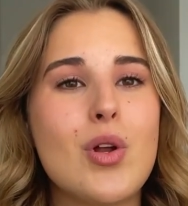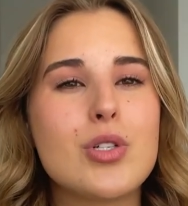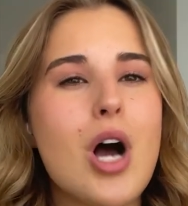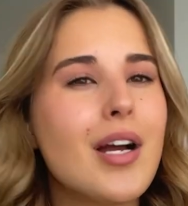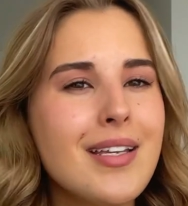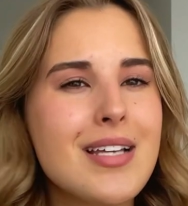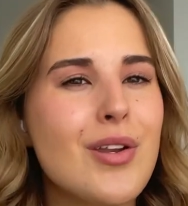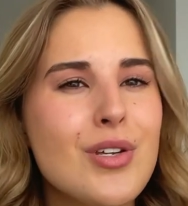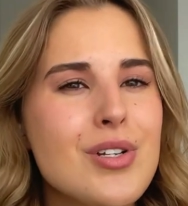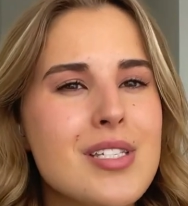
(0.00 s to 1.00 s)
talking
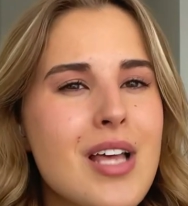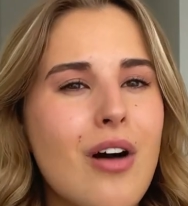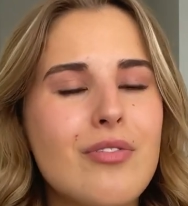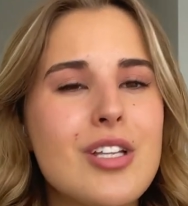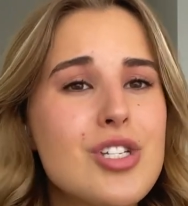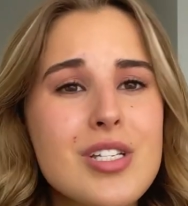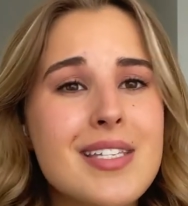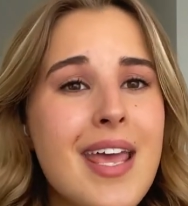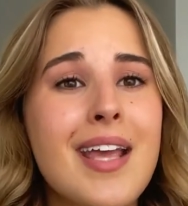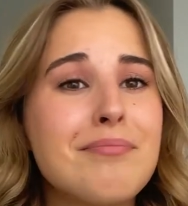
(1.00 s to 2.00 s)
down to yourself. It's just
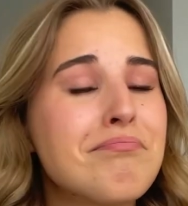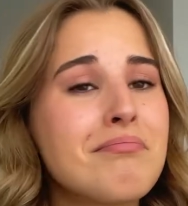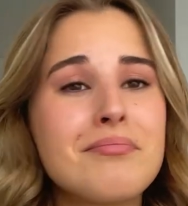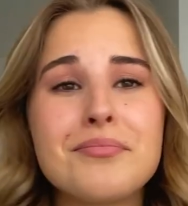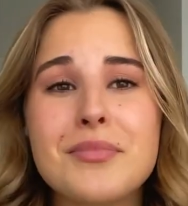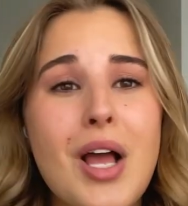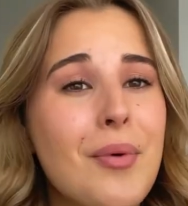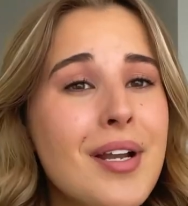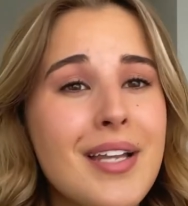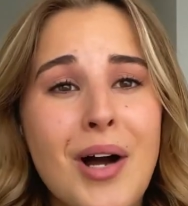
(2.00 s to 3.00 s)
saying,
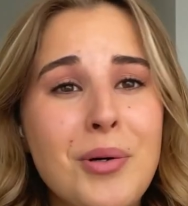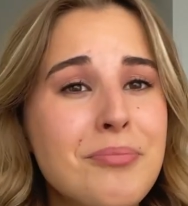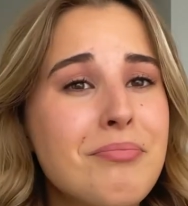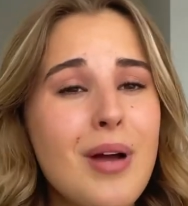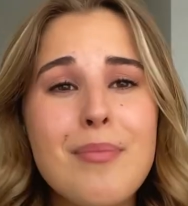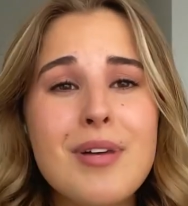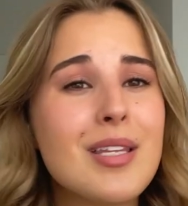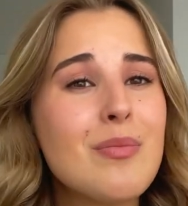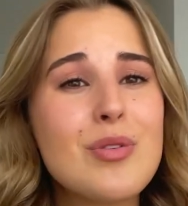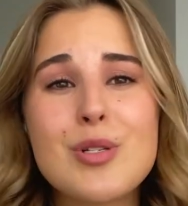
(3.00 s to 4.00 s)
right now, I'm not
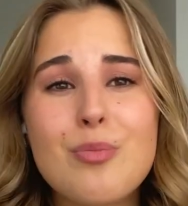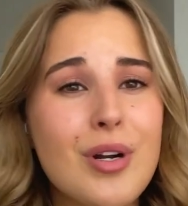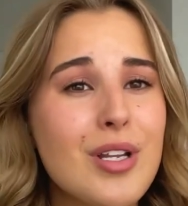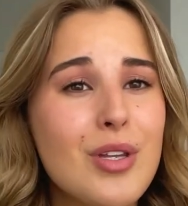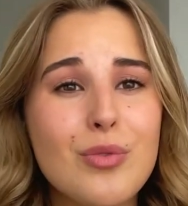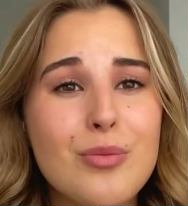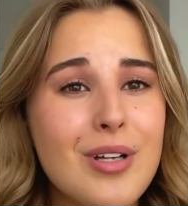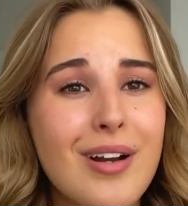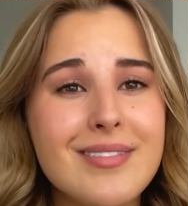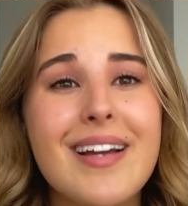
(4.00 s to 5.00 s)
the most important in the room
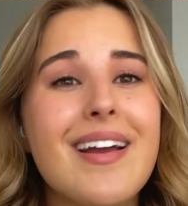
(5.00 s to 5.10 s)
here.